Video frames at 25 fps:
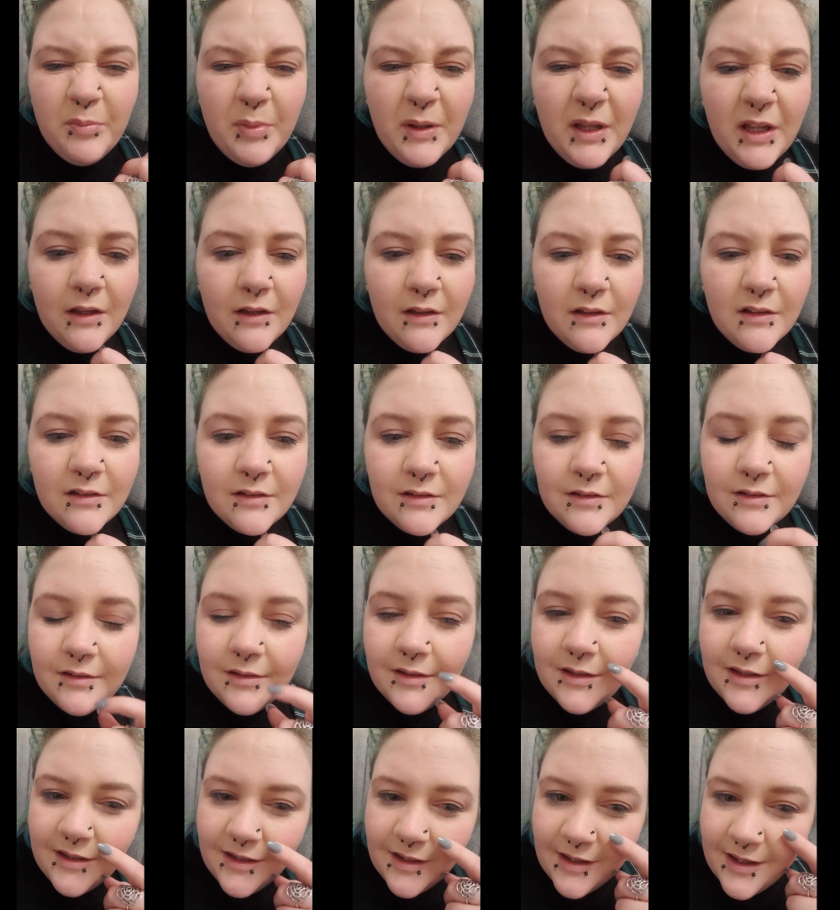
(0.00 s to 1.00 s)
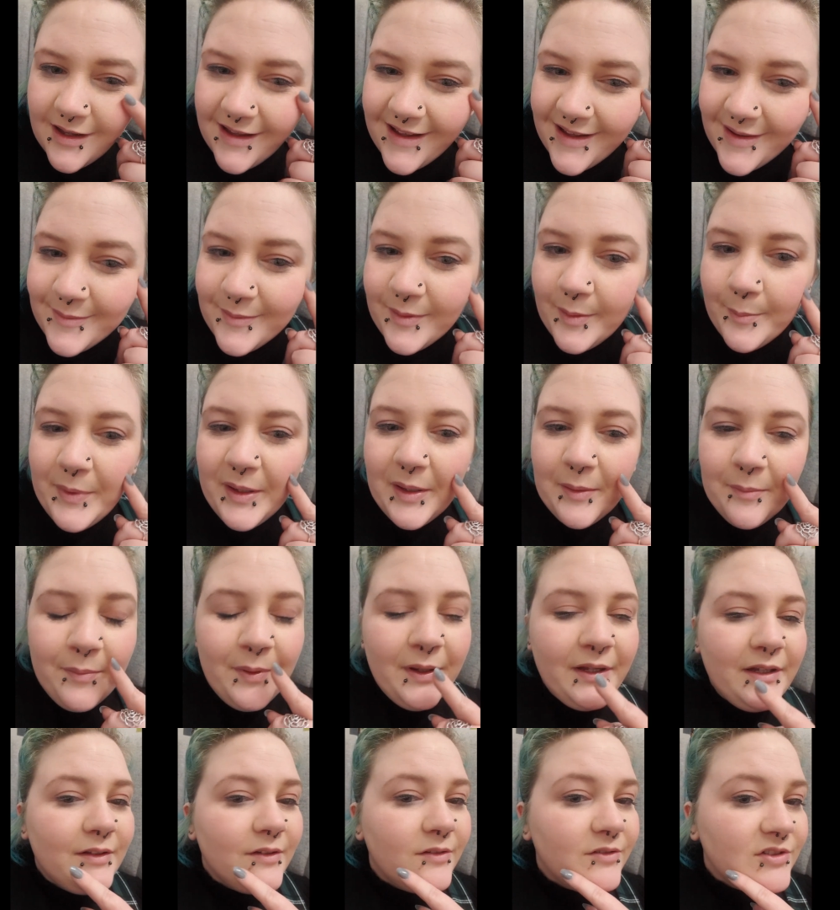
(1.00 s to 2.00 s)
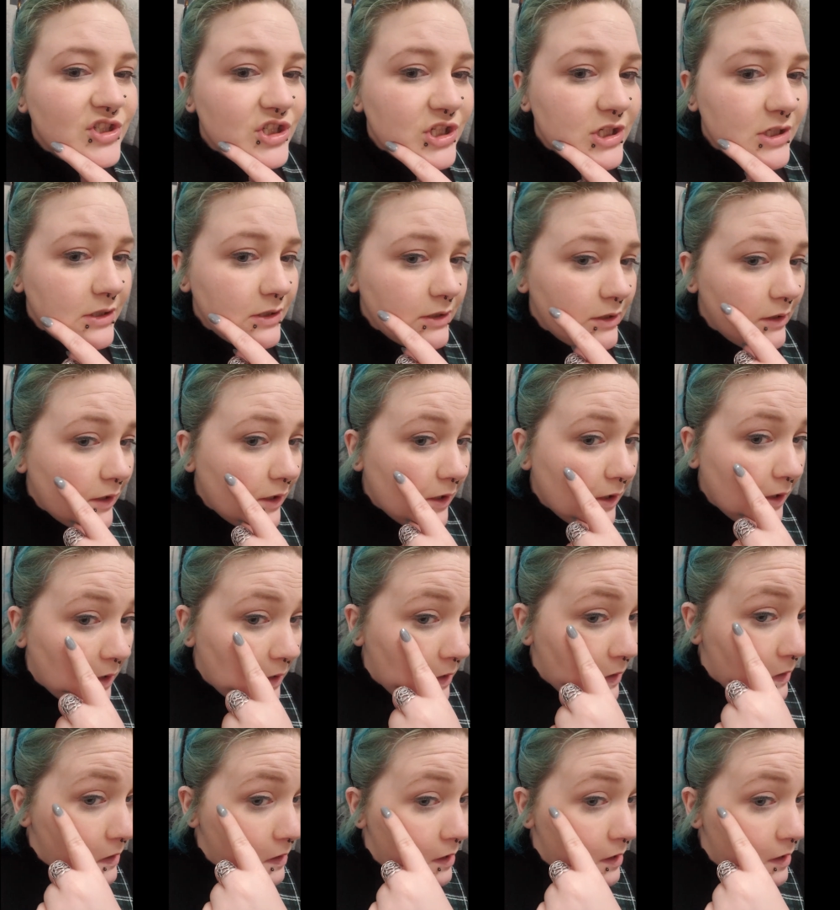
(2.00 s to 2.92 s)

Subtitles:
bit, my big pink cheek,